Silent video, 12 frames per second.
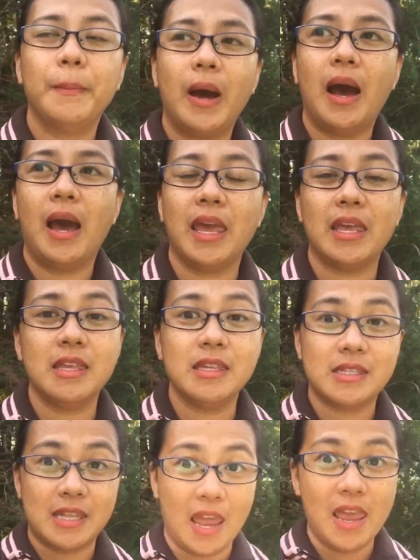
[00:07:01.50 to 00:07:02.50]
I
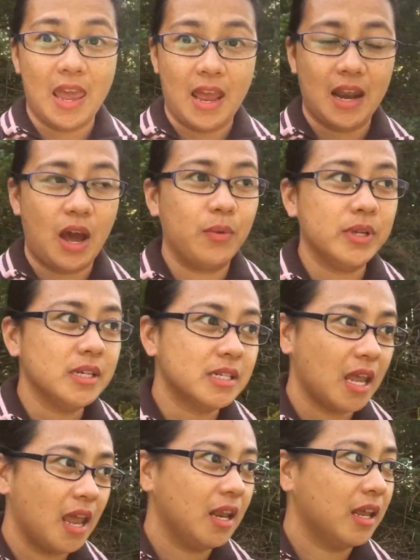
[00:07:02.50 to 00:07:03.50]
was a
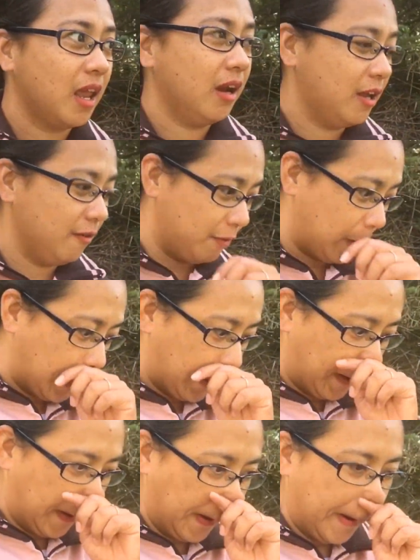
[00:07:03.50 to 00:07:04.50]
stay-in caregiver.
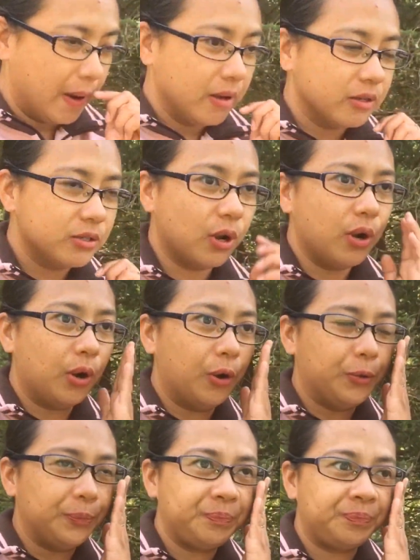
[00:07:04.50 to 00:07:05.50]

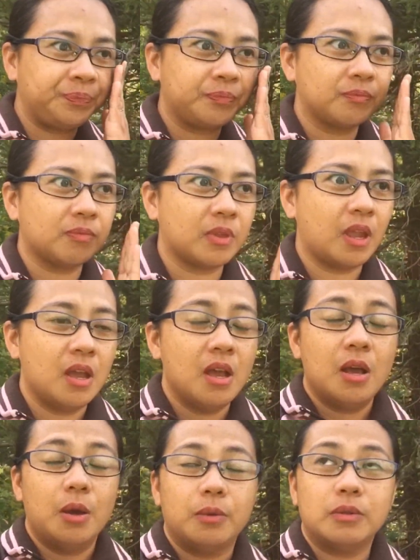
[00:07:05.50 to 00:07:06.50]
So
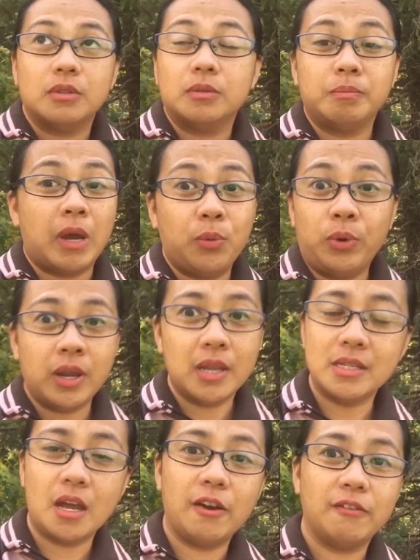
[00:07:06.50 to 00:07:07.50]
my work
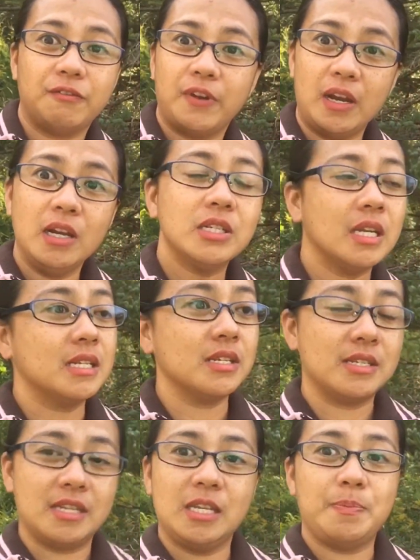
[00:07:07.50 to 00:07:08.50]
is not finished until
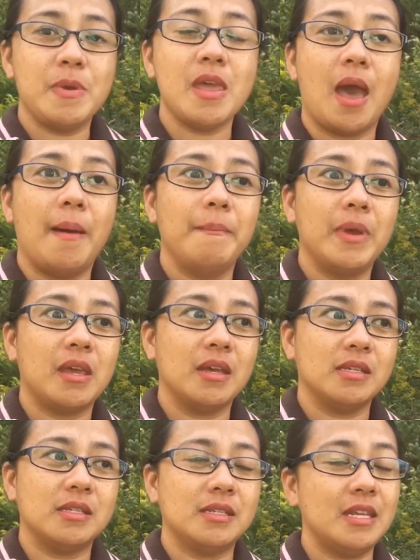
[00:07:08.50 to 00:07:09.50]
6 p.m.
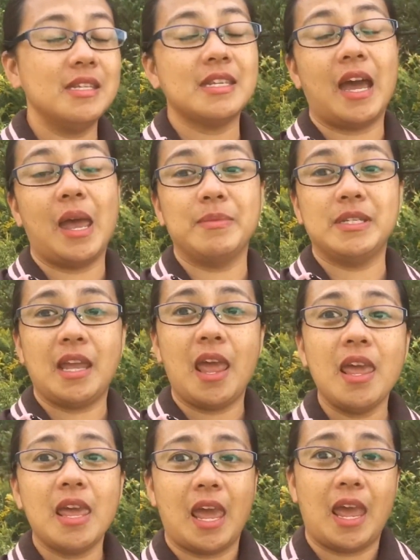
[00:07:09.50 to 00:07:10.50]
because since I am
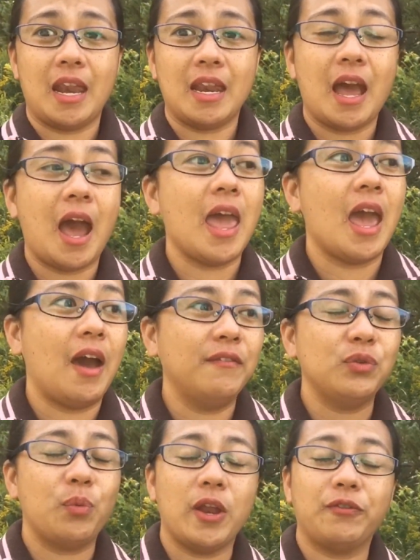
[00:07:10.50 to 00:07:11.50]
staying in, I have
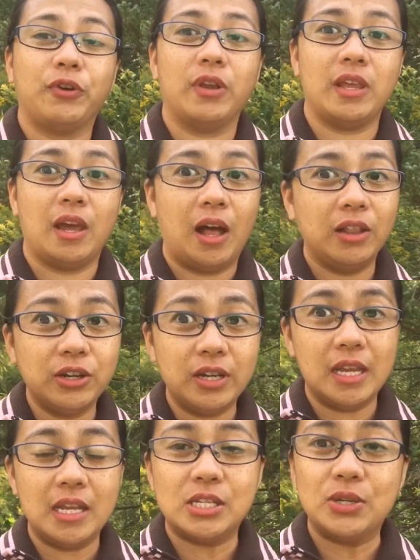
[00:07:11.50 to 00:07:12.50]
to wait for the
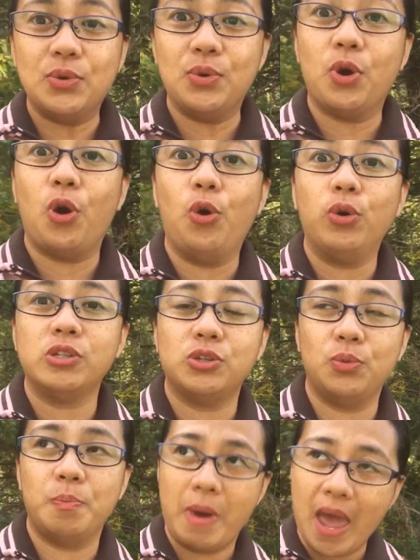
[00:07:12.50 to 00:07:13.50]
elderly to go
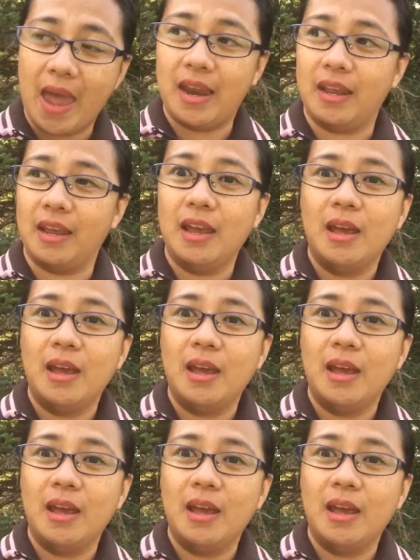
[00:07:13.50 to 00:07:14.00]
to bed,